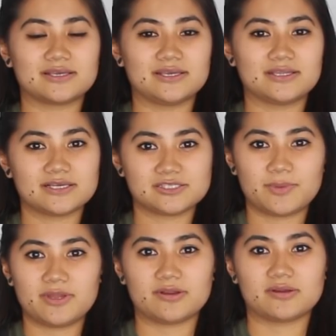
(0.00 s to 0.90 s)
It gets
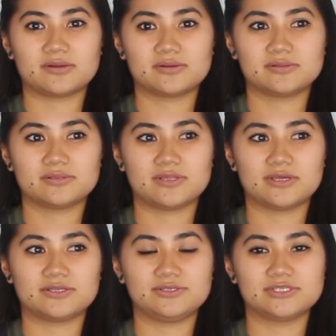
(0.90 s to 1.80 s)
better.
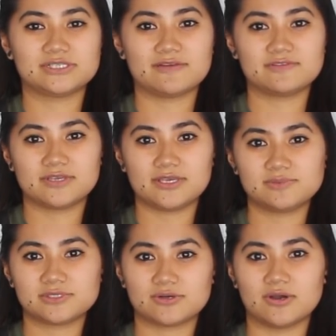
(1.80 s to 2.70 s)
Like, you just have to keep
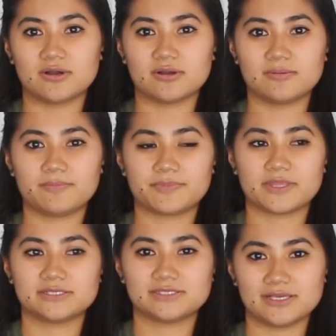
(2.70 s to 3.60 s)
strong.
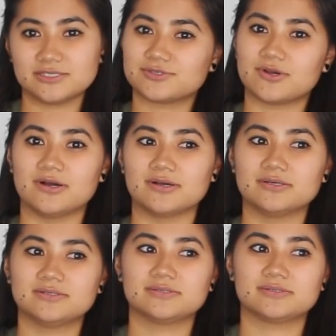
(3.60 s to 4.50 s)
Stay strong
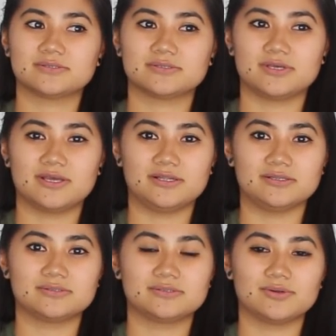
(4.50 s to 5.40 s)

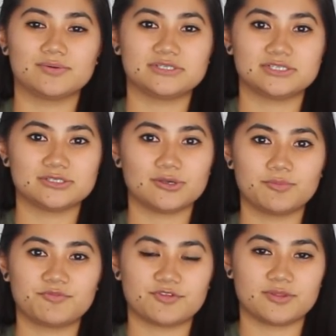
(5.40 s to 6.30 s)
and always just
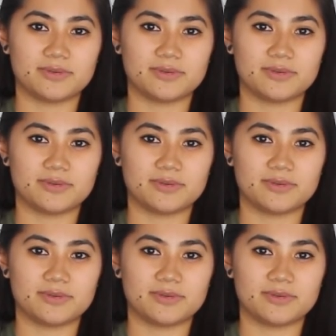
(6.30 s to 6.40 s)
hope for the